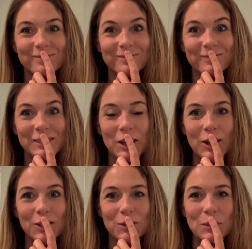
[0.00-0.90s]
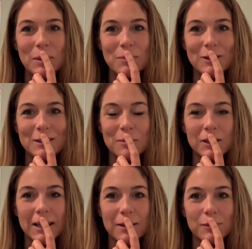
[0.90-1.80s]
It's hard to remember
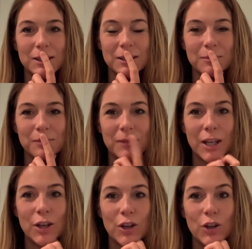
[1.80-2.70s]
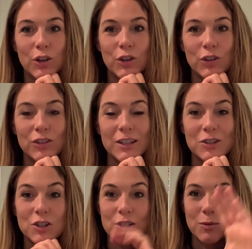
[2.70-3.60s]
sometimes. Since
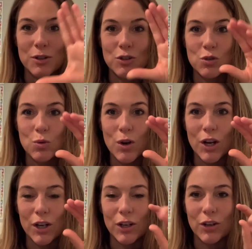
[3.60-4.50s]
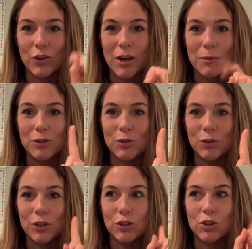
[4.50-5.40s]
she was short, her grandma
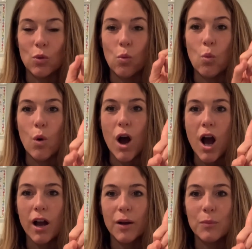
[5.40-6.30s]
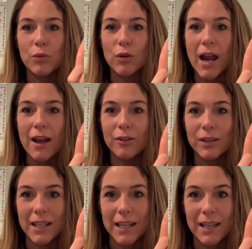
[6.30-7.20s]
told her to walk
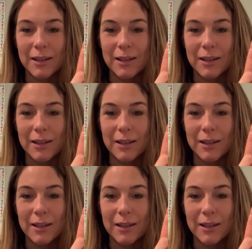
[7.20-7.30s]
proudly.